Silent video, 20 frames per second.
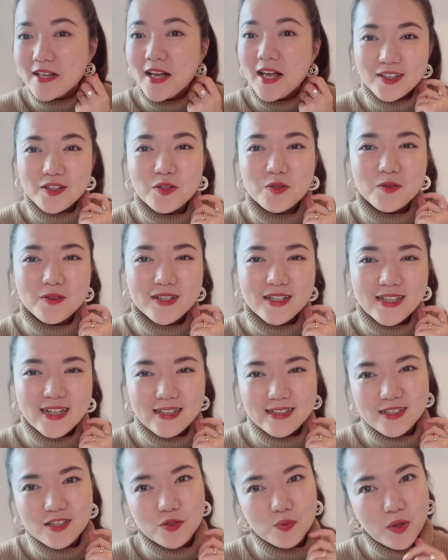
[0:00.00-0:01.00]
You need
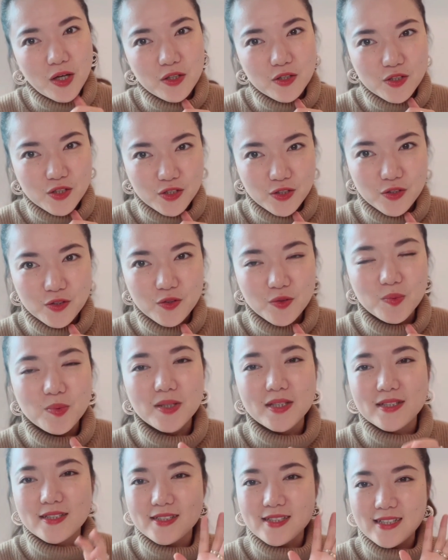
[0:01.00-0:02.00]
at least one or two,
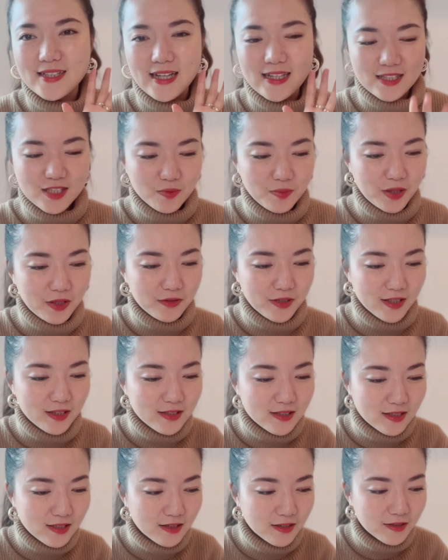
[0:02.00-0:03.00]
but that's about
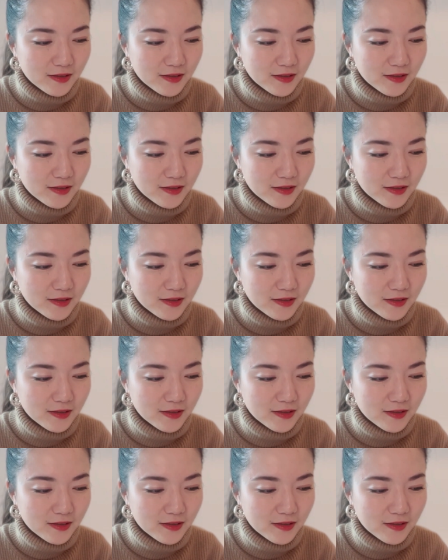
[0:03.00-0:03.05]
it.